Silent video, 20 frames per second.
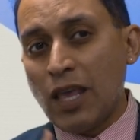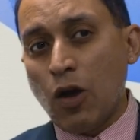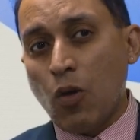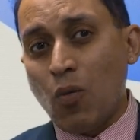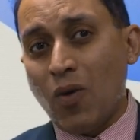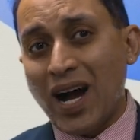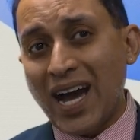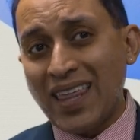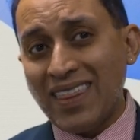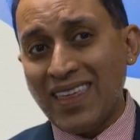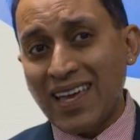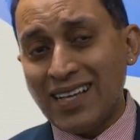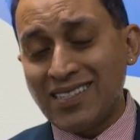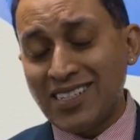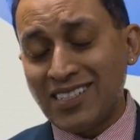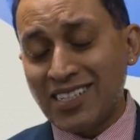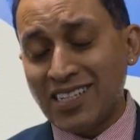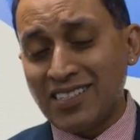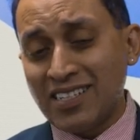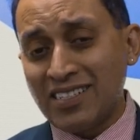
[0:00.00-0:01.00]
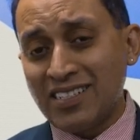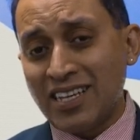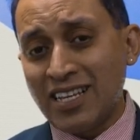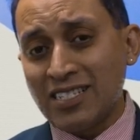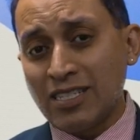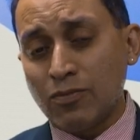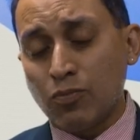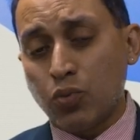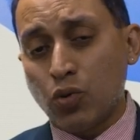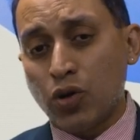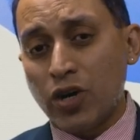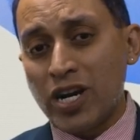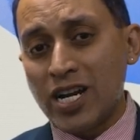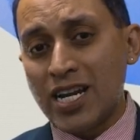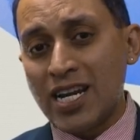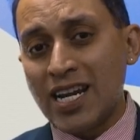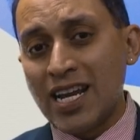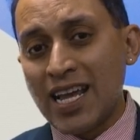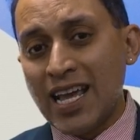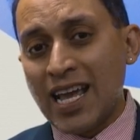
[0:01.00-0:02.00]
why the SHSAT is
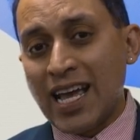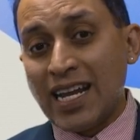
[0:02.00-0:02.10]
important,